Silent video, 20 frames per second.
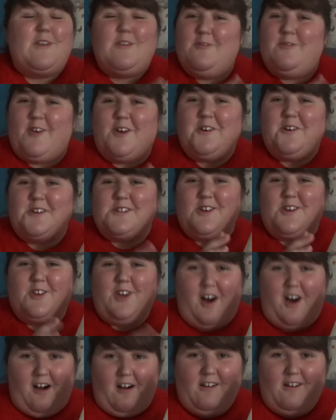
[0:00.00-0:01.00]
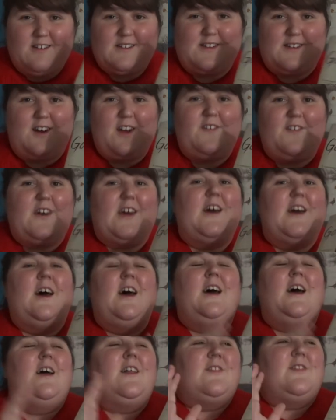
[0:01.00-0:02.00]
focus on the art side of it,
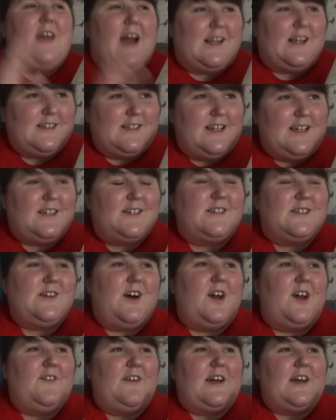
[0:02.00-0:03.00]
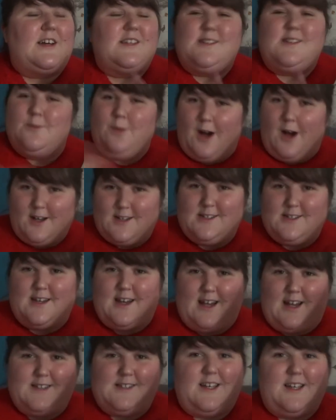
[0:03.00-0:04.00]
the antique side of it, because he works in
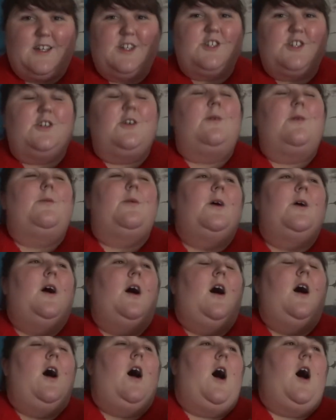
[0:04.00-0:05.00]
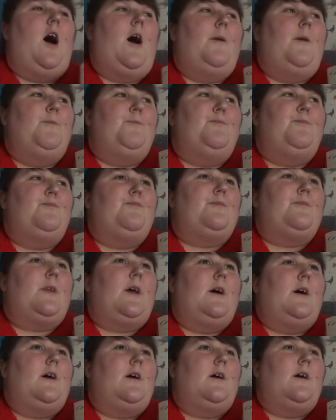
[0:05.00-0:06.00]
an antique shop, um,
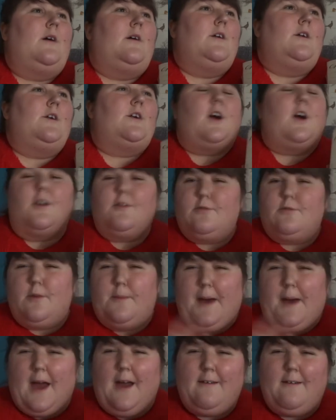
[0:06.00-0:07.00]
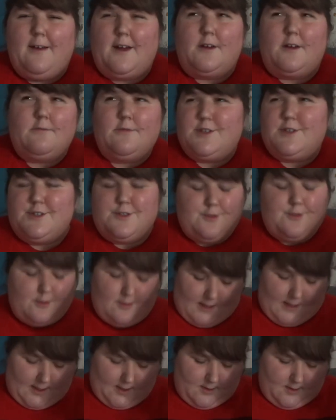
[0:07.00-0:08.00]
kind of repairing and
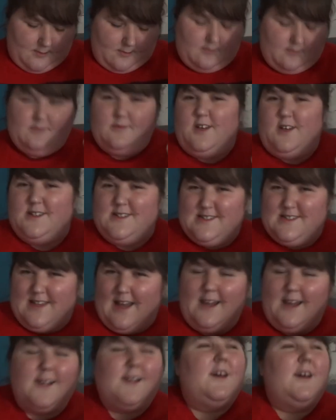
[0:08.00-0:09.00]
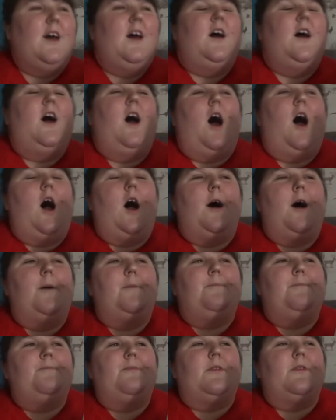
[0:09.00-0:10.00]
restoring and selling.
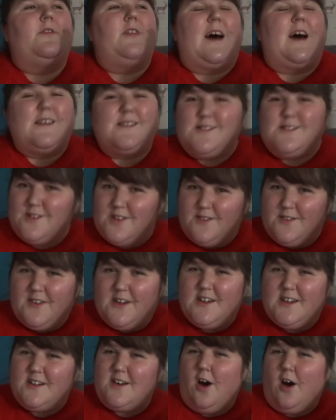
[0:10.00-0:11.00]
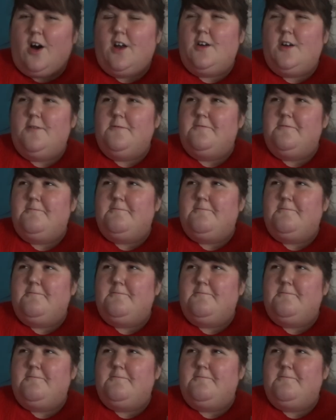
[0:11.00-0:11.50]
Um, that side of it kind of